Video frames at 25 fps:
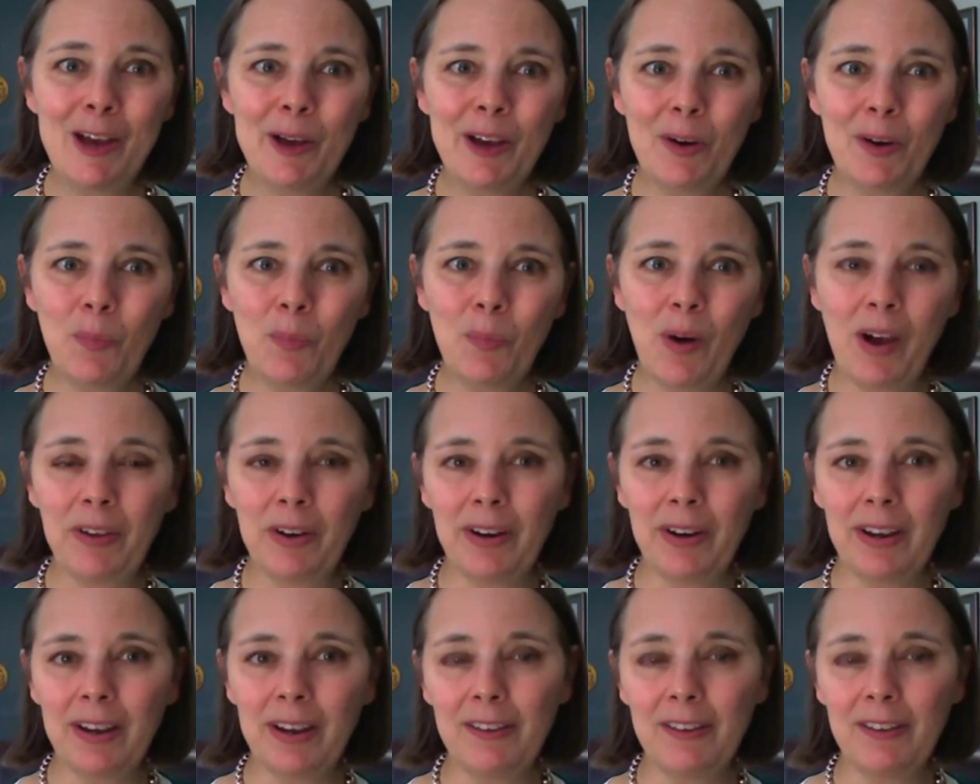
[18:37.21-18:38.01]
whether
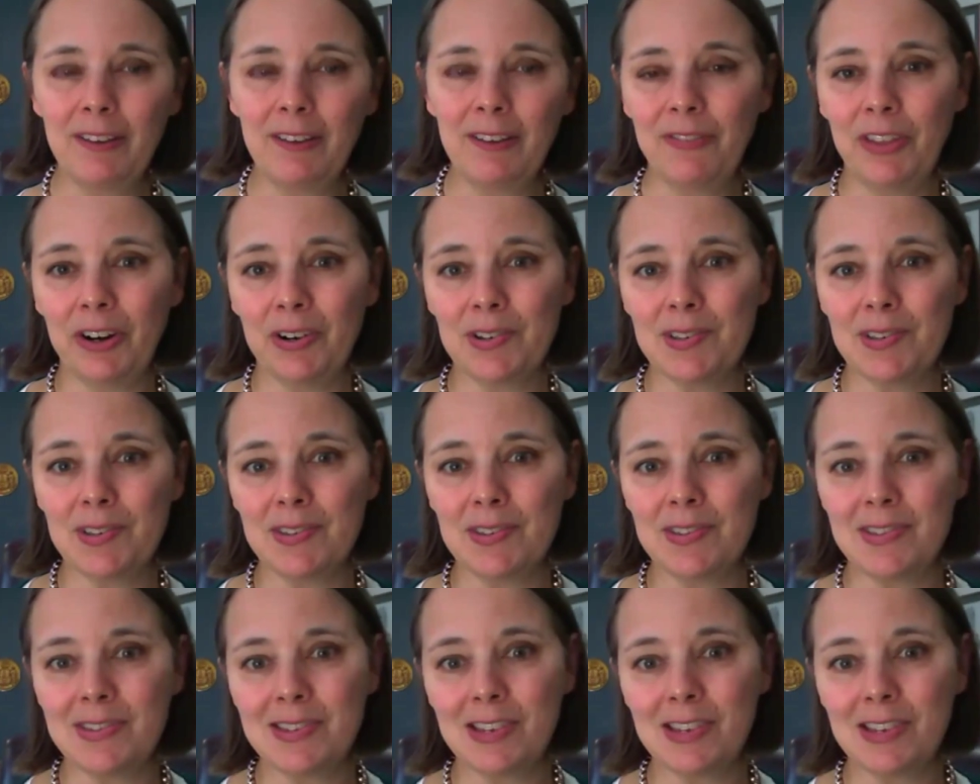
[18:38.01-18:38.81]
if
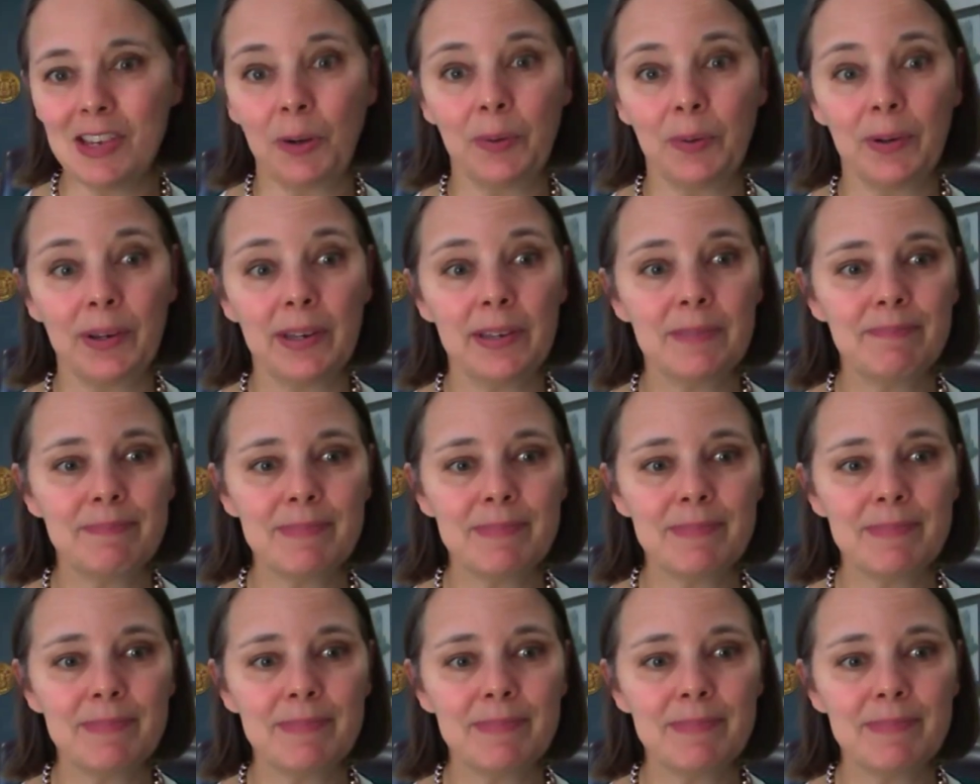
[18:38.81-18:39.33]
there's, a